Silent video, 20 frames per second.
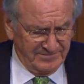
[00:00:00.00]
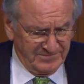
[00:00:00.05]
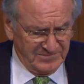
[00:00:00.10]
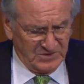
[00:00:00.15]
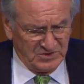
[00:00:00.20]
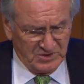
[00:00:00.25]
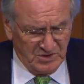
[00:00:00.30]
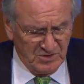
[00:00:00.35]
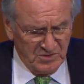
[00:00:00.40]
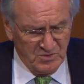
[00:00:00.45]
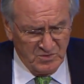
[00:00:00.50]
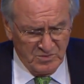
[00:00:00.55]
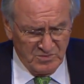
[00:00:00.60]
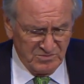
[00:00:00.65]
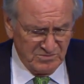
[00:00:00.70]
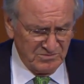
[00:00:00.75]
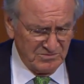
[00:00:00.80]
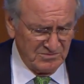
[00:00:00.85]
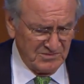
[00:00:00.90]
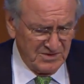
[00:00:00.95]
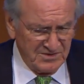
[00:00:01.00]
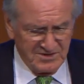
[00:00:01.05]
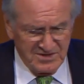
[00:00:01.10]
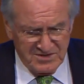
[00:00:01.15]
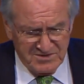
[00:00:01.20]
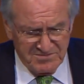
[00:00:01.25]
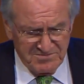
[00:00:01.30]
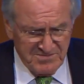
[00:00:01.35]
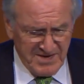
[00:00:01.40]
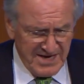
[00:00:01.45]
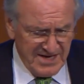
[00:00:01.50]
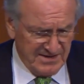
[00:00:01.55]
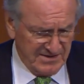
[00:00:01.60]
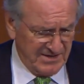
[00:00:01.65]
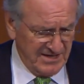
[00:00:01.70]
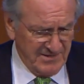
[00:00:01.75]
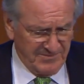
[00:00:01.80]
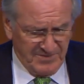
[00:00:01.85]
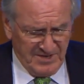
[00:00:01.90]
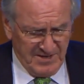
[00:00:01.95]
so this man
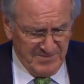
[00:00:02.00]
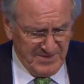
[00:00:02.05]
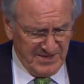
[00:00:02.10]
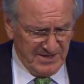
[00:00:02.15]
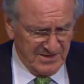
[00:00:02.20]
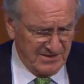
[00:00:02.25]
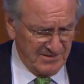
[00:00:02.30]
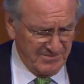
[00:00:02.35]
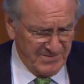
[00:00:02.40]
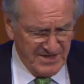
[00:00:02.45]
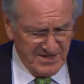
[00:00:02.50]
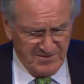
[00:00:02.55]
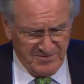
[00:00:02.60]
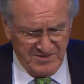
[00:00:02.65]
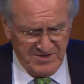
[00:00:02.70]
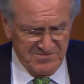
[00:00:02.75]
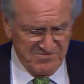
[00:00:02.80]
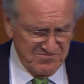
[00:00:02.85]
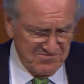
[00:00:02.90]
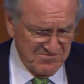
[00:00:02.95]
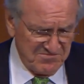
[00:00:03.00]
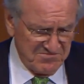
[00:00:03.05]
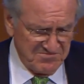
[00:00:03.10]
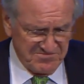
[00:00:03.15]
kept coming into the bakery